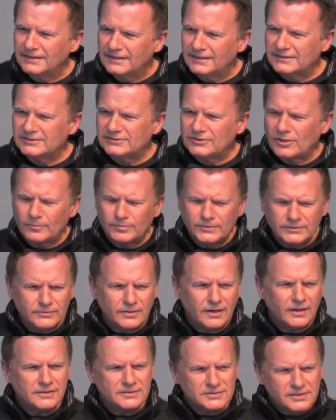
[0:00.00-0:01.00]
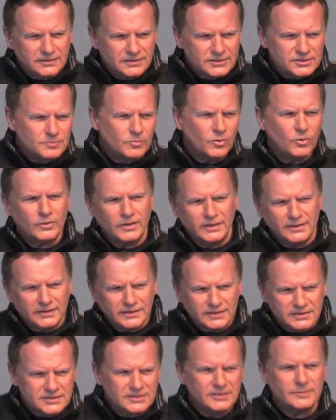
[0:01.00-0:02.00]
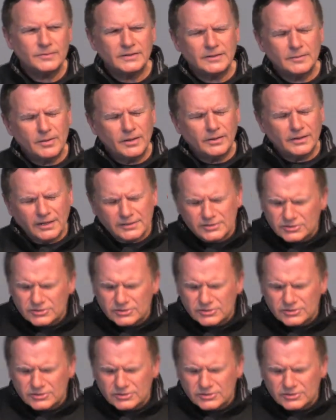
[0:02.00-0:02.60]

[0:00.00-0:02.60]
I'll stop the drugs and the smoking and the sleeping about. I'll